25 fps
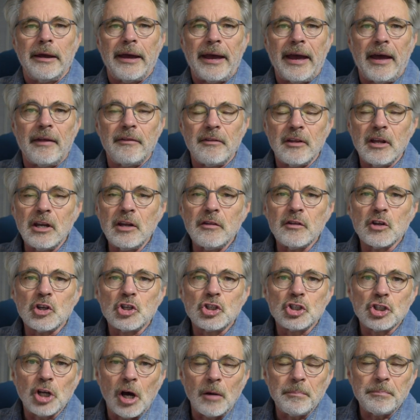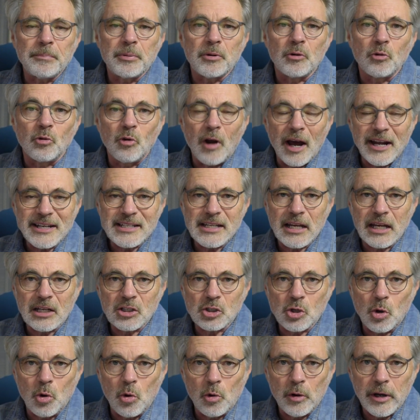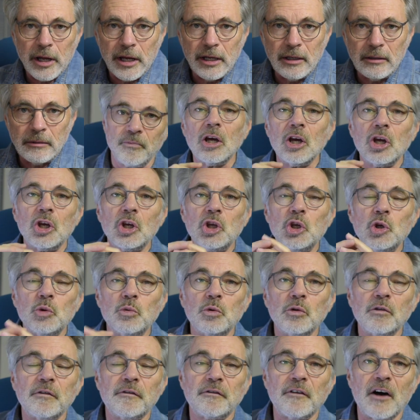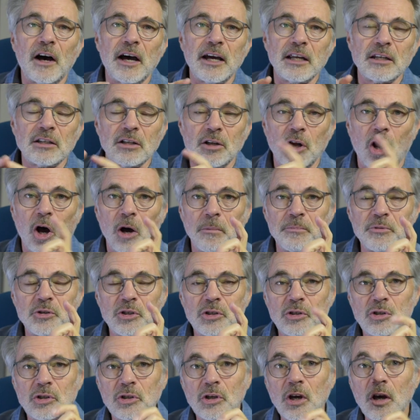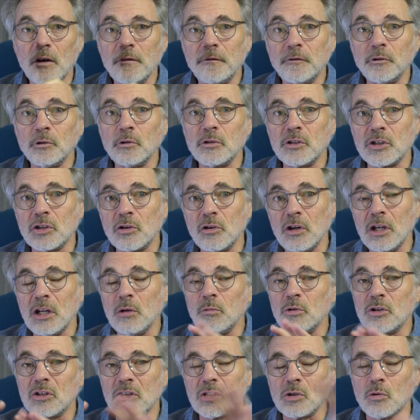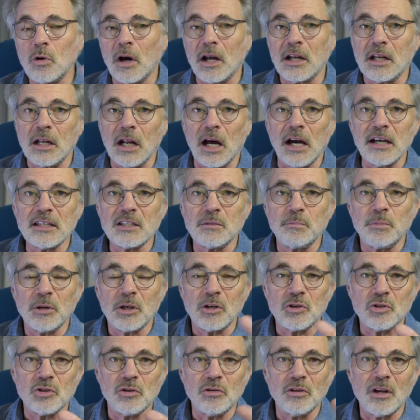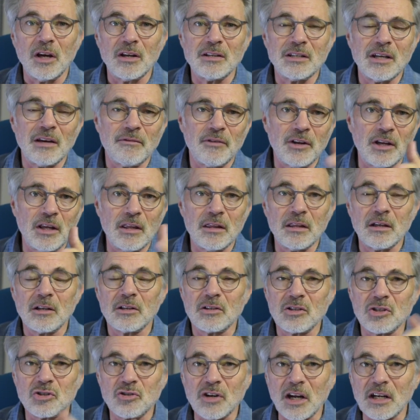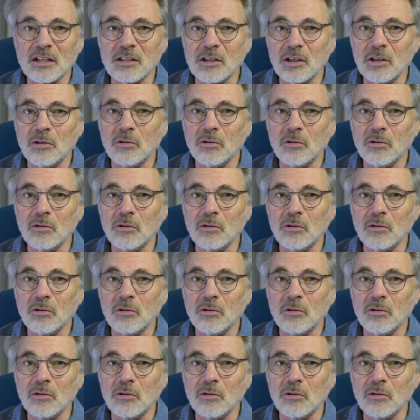And then in the top right-hand corner you will find an option to go full screen, which is quite nice because you don't have anything distracting